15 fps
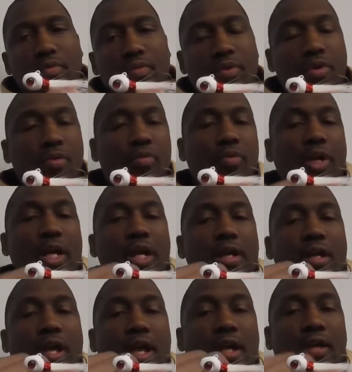with a
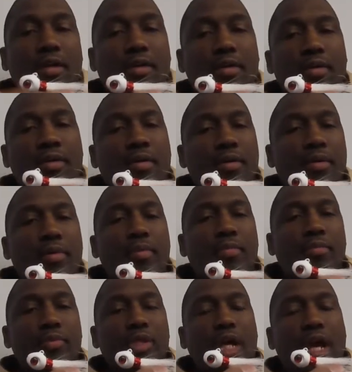red neck
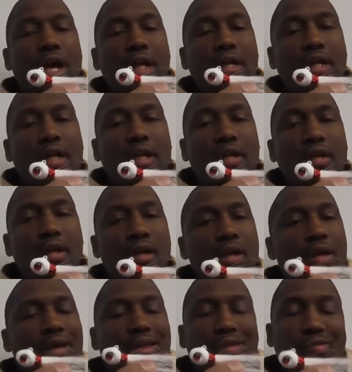tied in
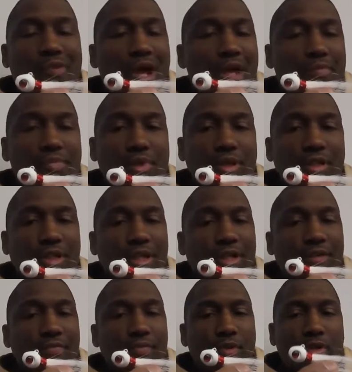and a white
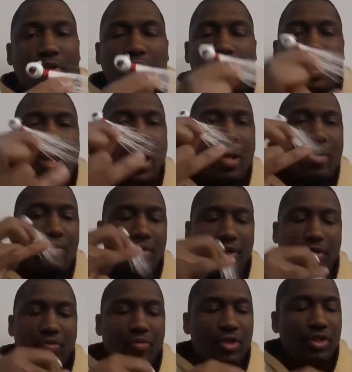bucktail. I don't
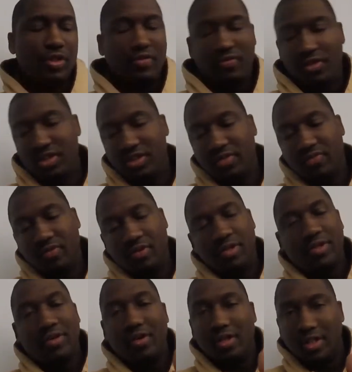care what you're fishing for,
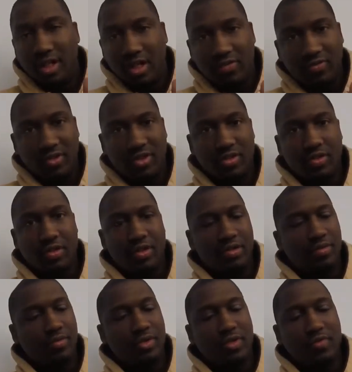you're gonna catch fish on
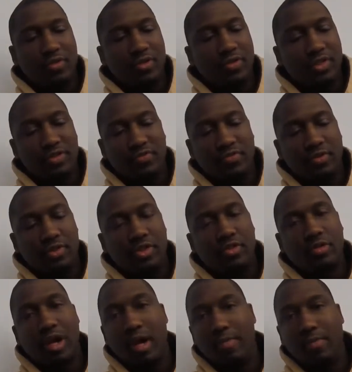it. If you're fishing for a
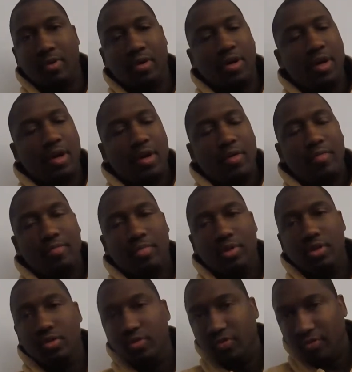striper,
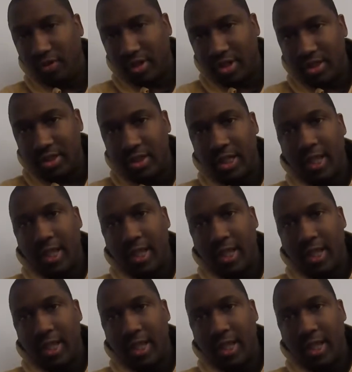bluefish,